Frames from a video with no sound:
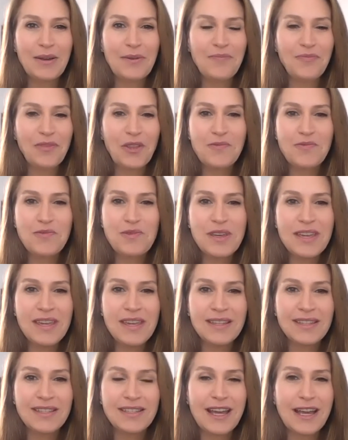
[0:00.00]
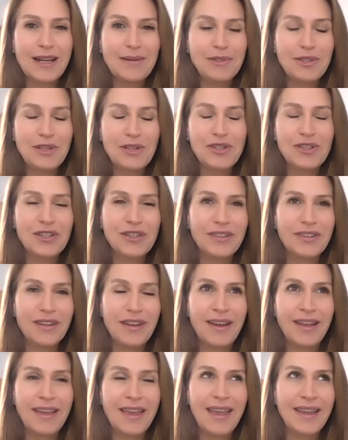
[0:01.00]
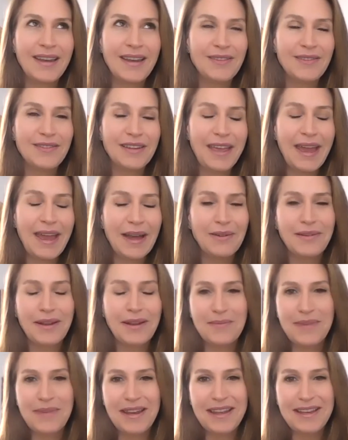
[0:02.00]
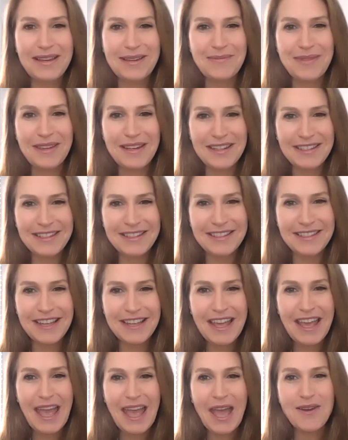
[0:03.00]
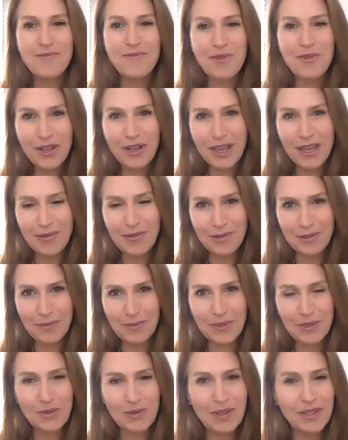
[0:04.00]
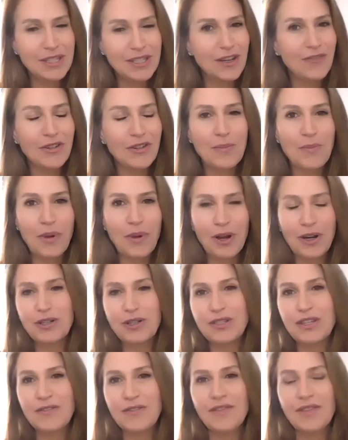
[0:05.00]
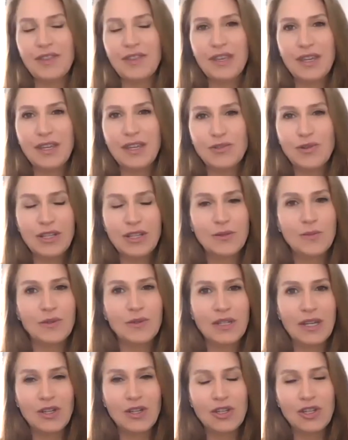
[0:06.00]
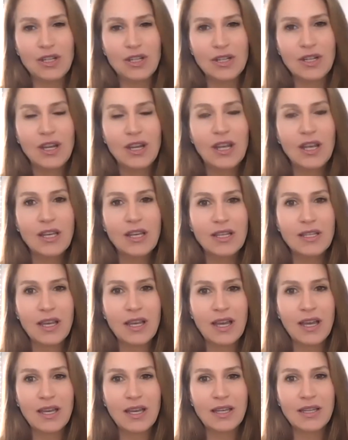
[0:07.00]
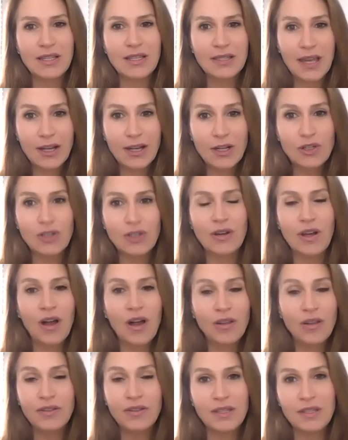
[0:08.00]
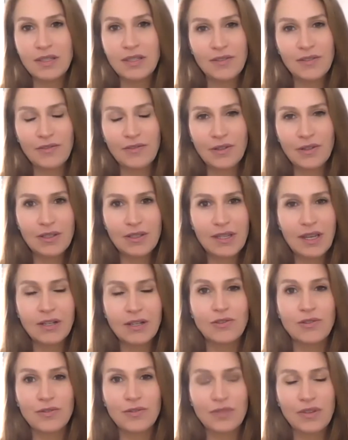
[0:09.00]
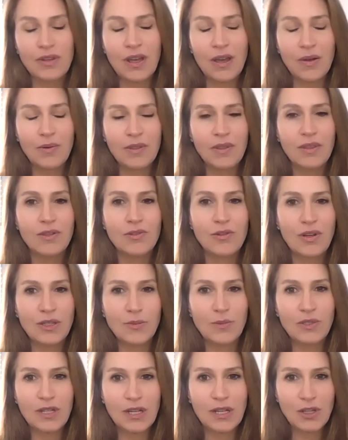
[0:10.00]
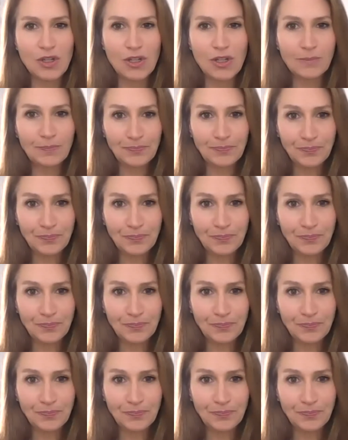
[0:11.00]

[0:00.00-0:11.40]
we established, I can't even count how many committees and working groups with different parts of the transportation sector, all of these different sectors within the transportation